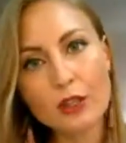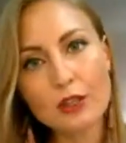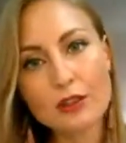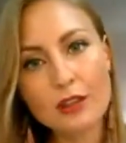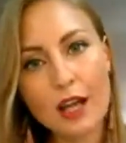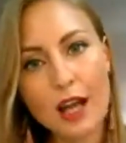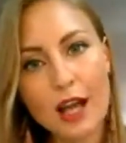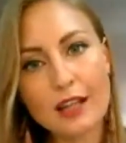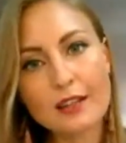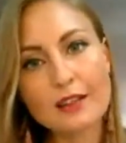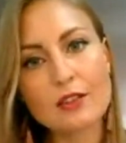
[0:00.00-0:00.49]

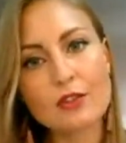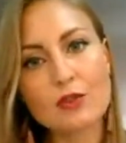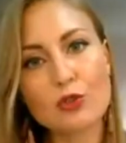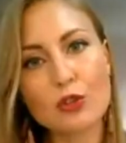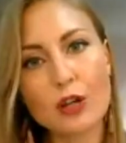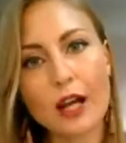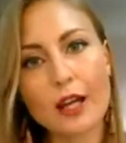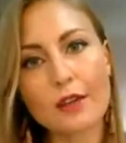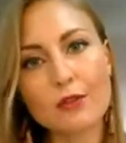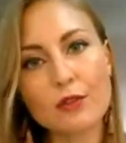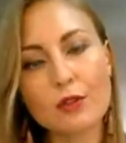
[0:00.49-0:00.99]
will not
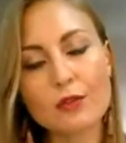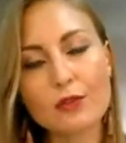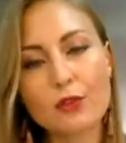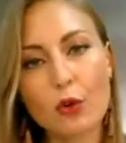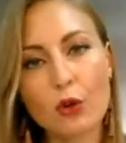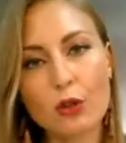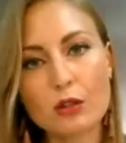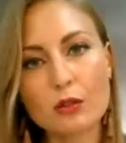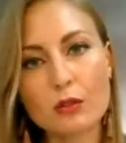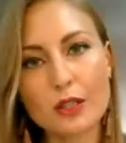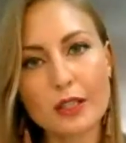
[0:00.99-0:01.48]
drive
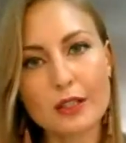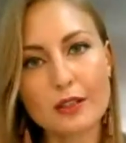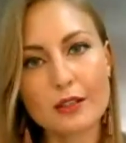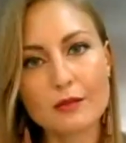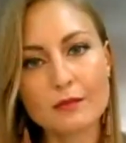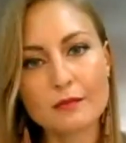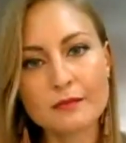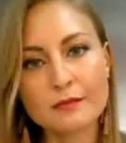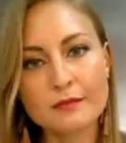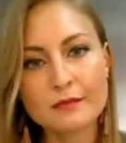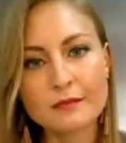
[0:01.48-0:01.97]
you
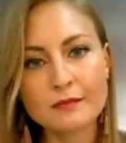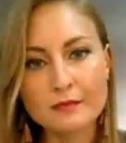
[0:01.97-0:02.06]
forward.